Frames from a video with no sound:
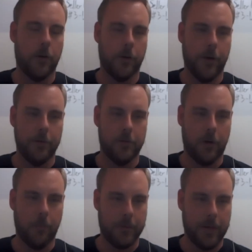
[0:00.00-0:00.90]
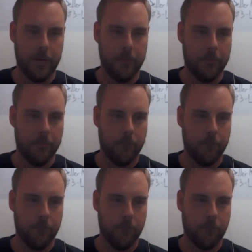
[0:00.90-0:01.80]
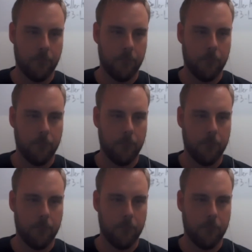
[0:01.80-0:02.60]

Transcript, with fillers: ahead. Sorry about that. Oh, no.